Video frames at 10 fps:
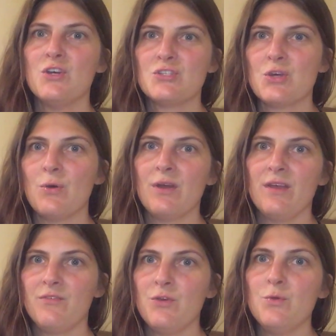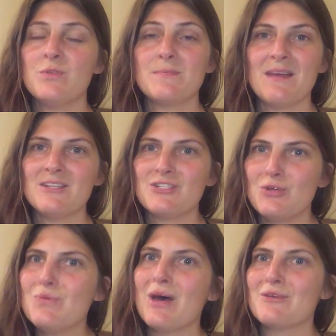So if you spent
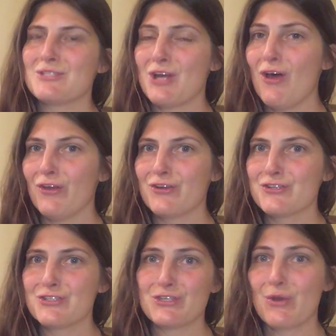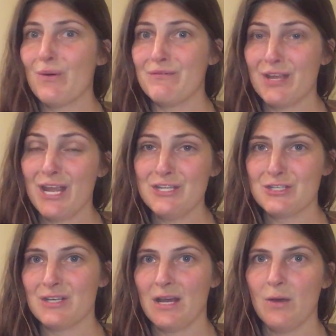$2,000 to go on
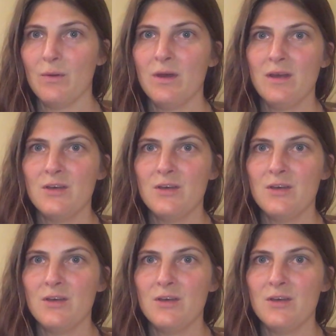vacation now,